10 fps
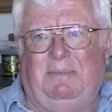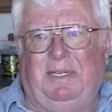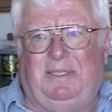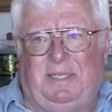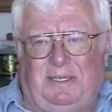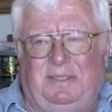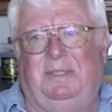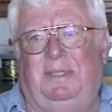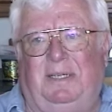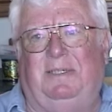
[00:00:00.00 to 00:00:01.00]
how many
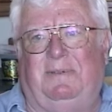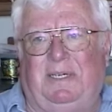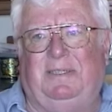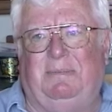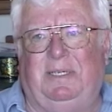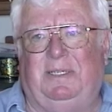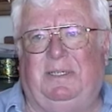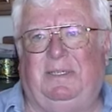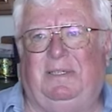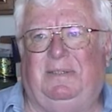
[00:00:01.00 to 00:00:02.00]
tons and tons of ice would be
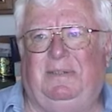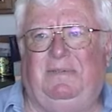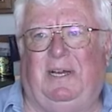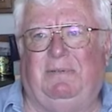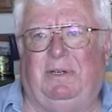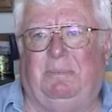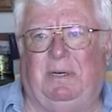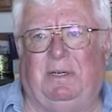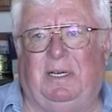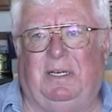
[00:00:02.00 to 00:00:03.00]
in there, these
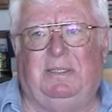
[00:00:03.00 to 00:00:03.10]
500 pound